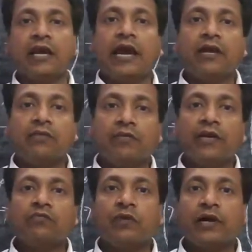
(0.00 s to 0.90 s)
And
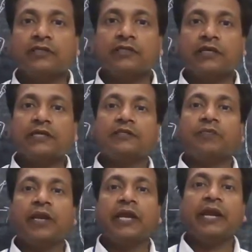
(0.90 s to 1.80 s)
when once its
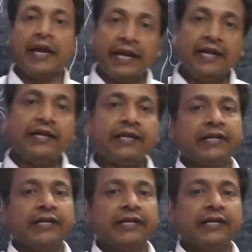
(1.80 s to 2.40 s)
prey enter